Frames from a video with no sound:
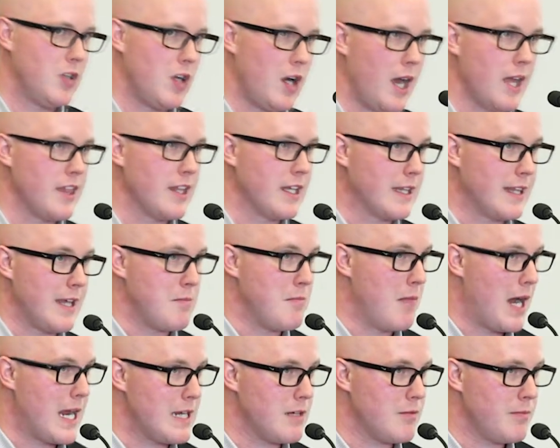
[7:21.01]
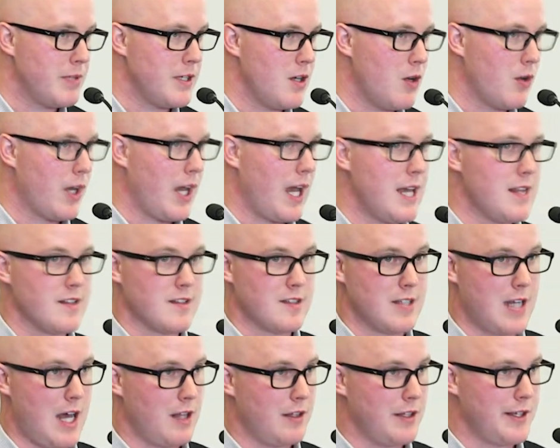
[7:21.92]
I think they might be okay. This
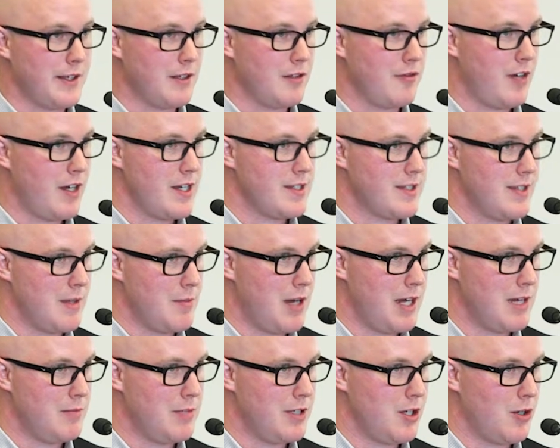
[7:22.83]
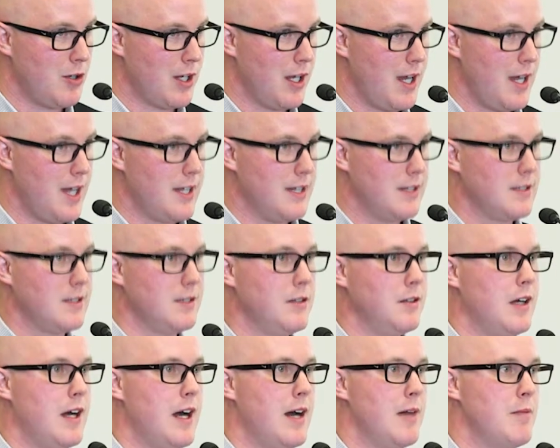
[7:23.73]
is not legal advice. They might be okay.
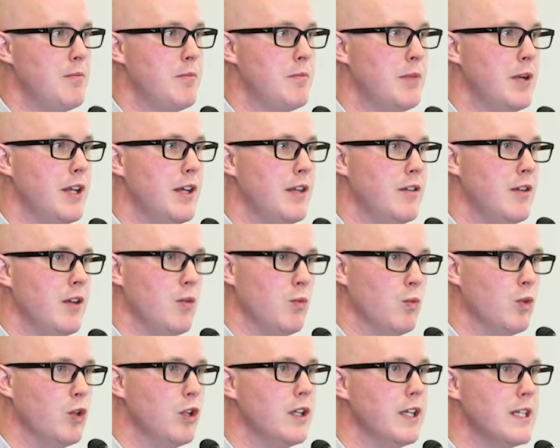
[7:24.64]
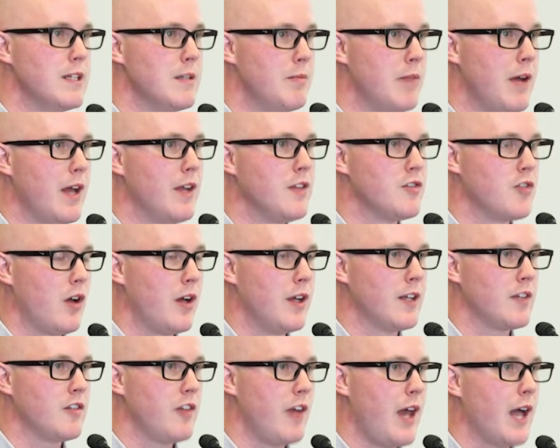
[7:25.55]
But it really depends on
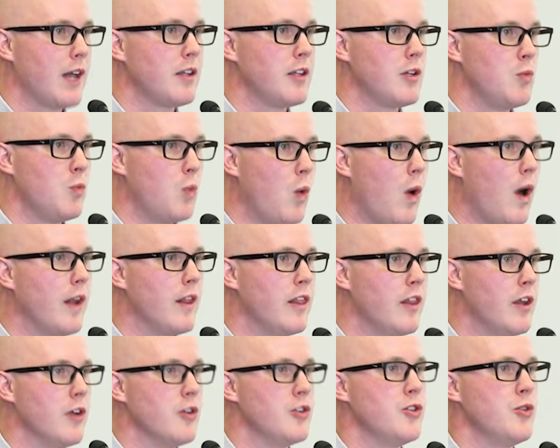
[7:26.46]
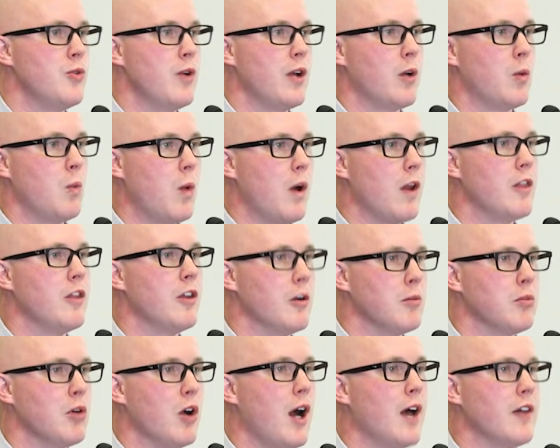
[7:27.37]
exactly what they're doing, what
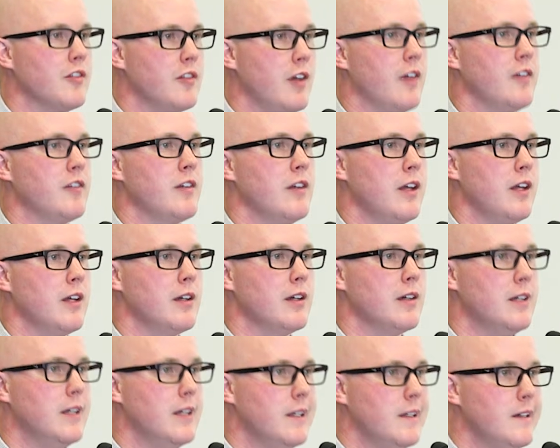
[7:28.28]
they're processing.